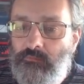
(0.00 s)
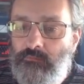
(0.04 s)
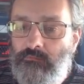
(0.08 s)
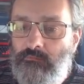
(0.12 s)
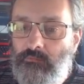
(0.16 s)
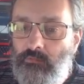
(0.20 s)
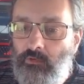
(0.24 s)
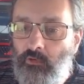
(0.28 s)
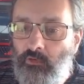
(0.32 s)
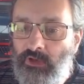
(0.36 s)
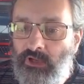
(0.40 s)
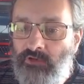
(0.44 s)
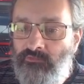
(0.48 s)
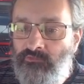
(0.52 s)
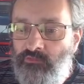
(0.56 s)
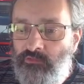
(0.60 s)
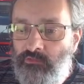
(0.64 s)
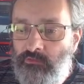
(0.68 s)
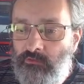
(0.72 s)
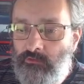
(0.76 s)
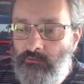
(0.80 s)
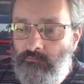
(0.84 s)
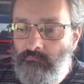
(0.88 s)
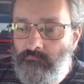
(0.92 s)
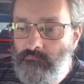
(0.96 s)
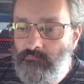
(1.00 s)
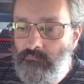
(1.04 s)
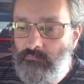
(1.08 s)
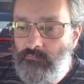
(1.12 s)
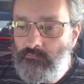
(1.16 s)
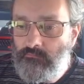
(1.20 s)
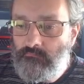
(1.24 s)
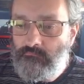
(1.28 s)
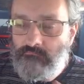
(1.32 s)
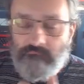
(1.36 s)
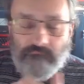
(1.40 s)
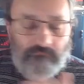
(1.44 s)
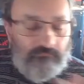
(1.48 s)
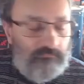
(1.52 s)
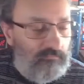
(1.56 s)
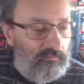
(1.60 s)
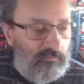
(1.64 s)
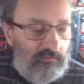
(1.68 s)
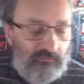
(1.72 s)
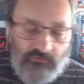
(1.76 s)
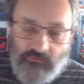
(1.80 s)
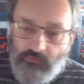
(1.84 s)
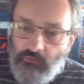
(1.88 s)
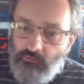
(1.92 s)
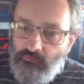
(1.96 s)
after,
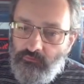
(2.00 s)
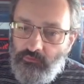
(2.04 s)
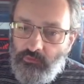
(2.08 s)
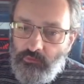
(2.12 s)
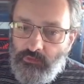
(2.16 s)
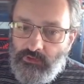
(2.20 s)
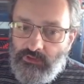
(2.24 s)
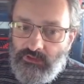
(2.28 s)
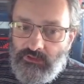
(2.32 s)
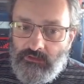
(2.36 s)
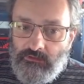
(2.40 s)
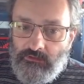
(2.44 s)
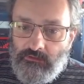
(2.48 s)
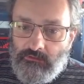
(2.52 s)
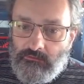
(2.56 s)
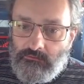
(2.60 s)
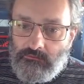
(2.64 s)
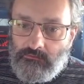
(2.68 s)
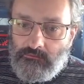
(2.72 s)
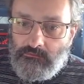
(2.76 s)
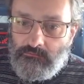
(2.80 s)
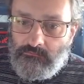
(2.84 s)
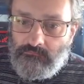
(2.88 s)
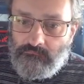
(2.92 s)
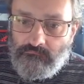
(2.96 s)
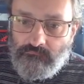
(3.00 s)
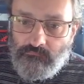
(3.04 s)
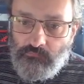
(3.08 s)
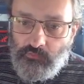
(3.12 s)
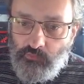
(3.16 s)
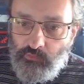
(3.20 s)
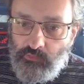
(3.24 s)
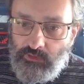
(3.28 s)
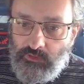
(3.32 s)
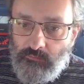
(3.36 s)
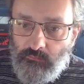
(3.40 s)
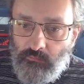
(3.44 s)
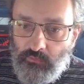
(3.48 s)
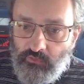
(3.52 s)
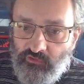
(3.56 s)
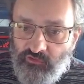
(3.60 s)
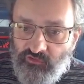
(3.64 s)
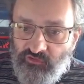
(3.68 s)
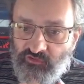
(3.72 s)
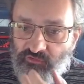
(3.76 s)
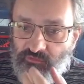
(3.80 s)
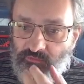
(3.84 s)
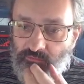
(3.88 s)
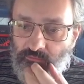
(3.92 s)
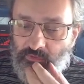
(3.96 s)
it's not very doing
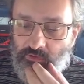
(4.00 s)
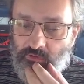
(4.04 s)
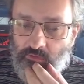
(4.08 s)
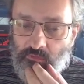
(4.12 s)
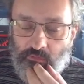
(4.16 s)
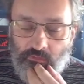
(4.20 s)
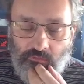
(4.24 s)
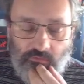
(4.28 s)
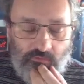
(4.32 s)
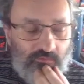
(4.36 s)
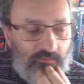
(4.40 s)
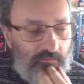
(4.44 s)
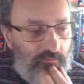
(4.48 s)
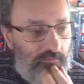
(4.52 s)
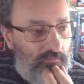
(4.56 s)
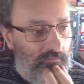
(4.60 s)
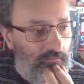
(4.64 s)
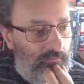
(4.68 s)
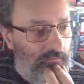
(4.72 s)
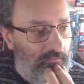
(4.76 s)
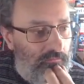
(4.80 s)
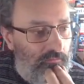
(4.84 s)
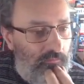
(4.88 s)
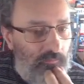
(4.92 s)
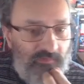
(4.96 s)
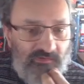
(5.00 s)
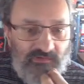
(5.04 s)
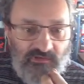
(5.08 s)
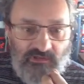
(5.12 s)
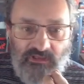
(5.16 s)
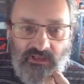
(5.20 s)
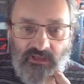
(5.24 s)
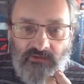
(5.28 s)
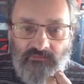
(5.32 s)
much, because you basically have